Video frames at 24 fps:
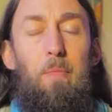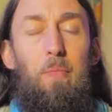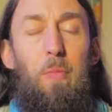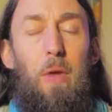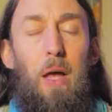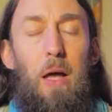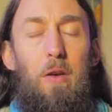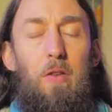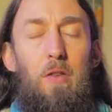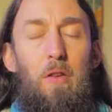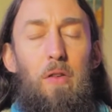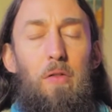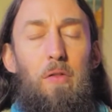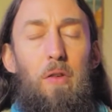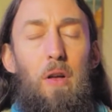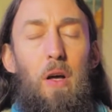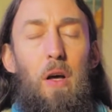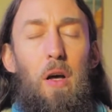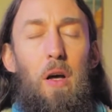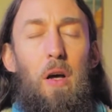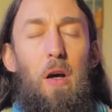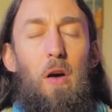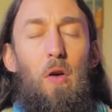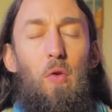and just
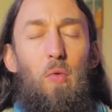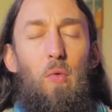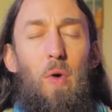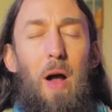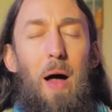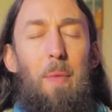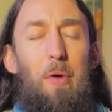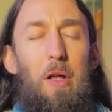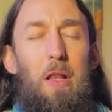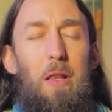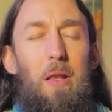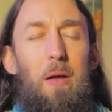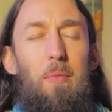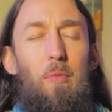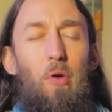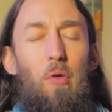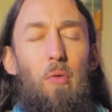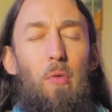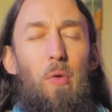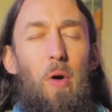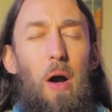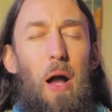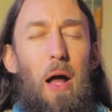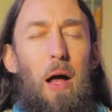wrapping them
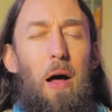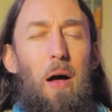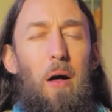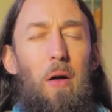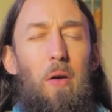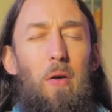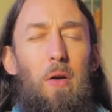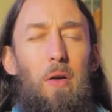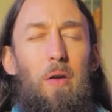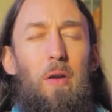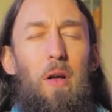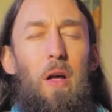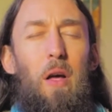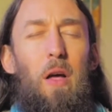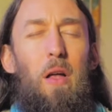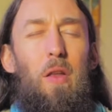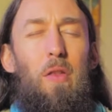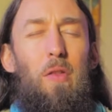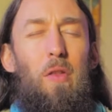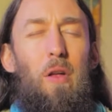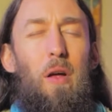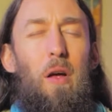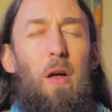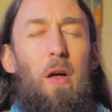around
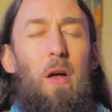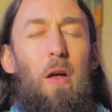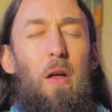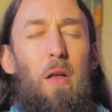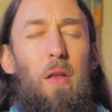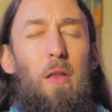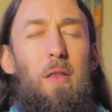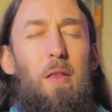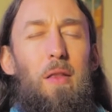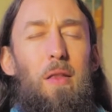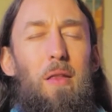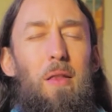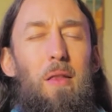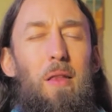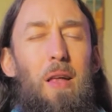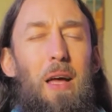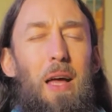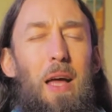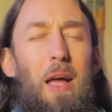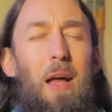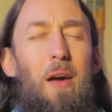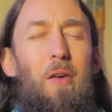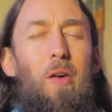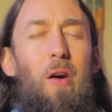the
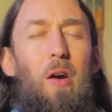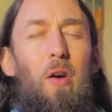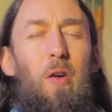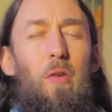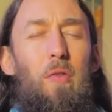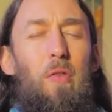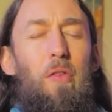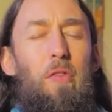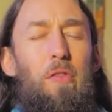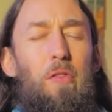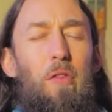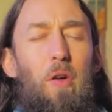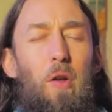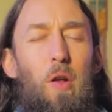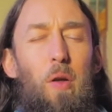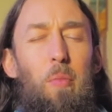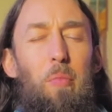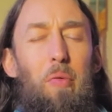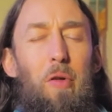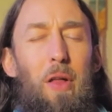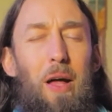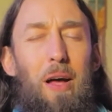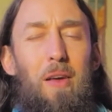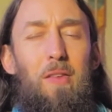area of the solar
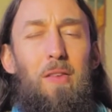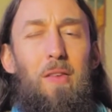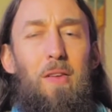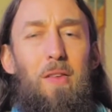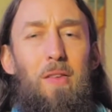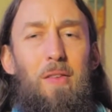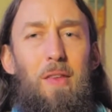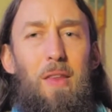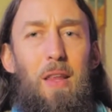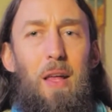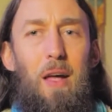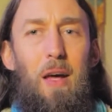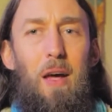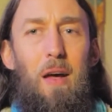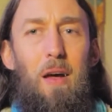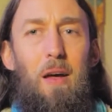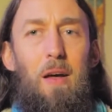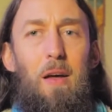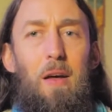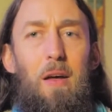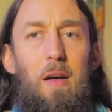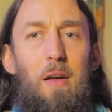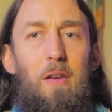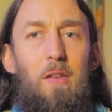plexus there.
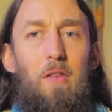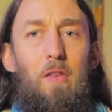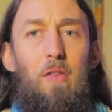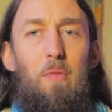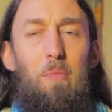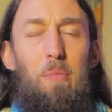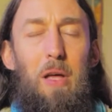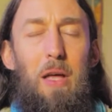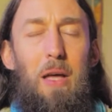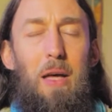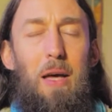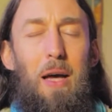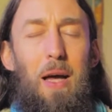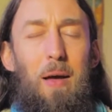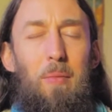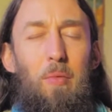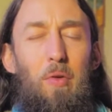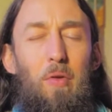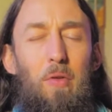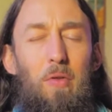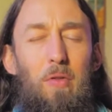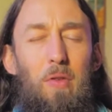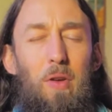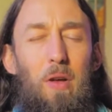Just being
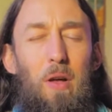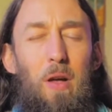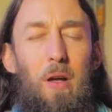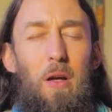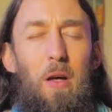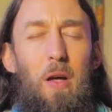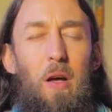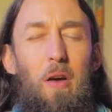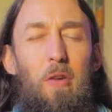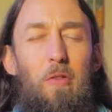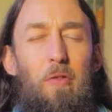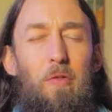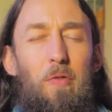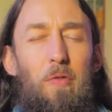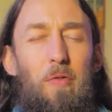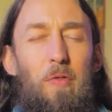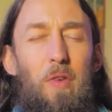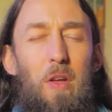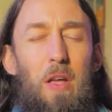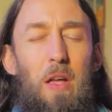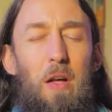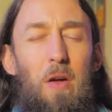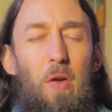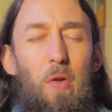able to
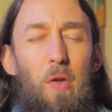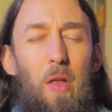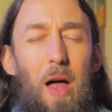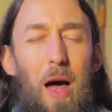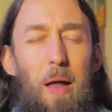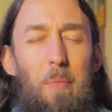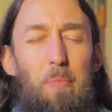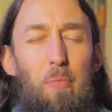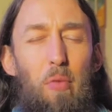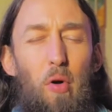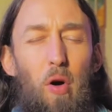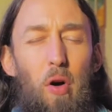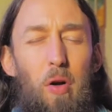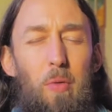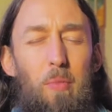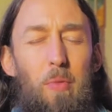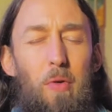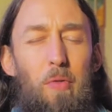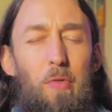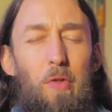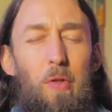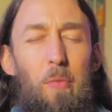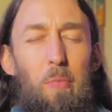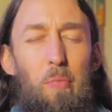feel that bottom
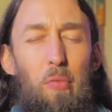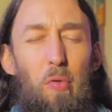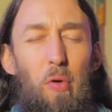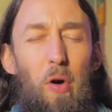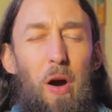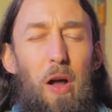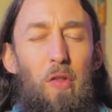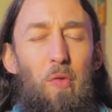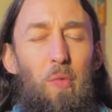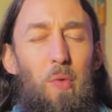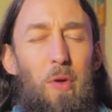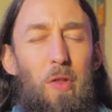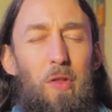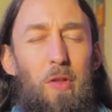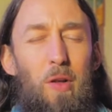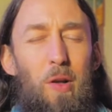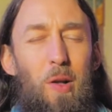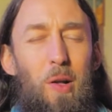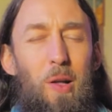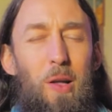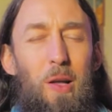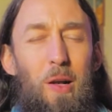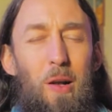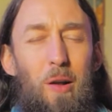of the breath with your
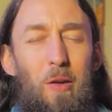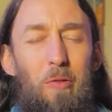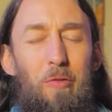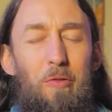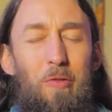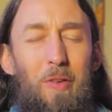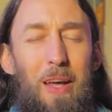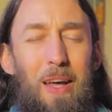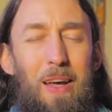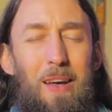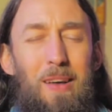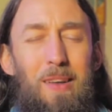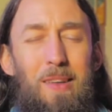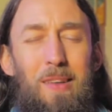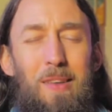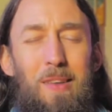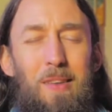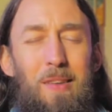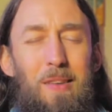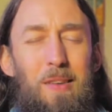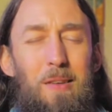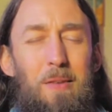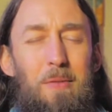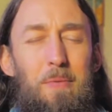little
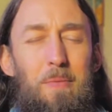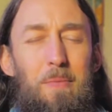fingers.